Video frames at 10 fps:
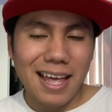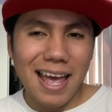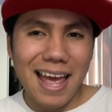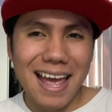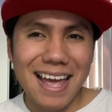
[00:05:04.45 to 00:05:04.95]

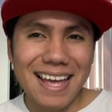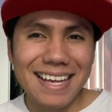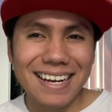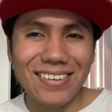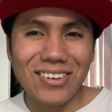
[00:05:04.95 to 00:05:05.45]

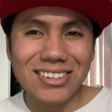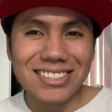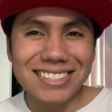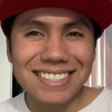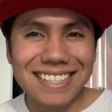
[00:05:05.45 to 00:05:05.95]
and we're
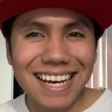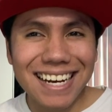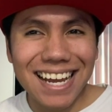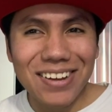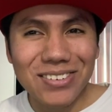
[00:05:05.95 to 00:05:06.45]
just not
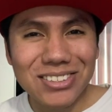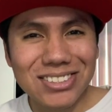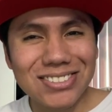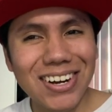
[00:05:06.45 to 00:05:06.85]
able to.